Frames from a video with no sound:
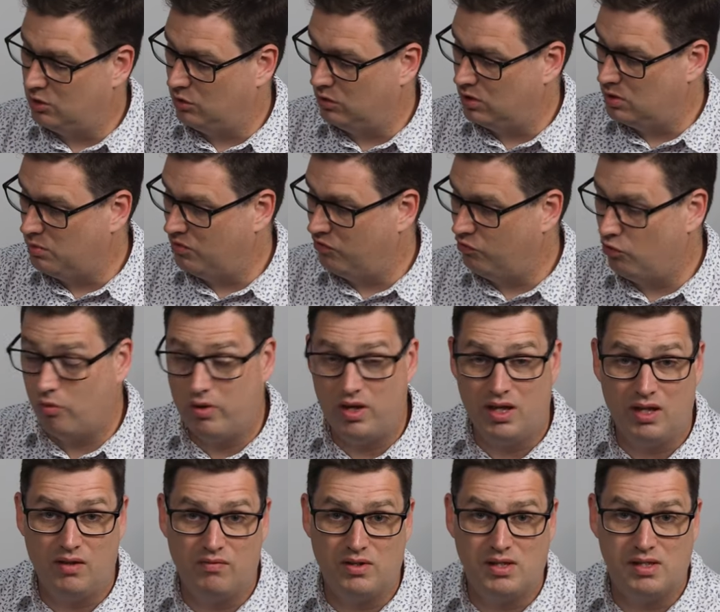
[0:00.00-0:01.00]
to us before we
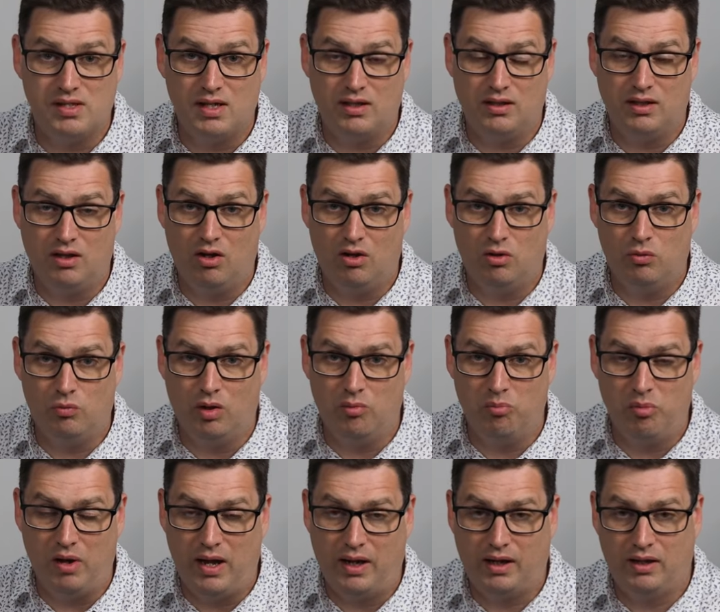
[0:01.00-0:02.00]
even send the old one
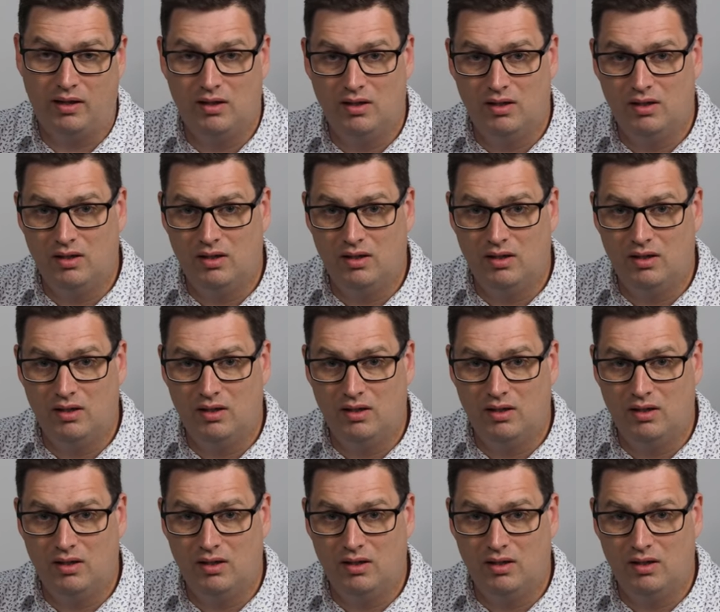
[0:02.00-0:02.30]
back.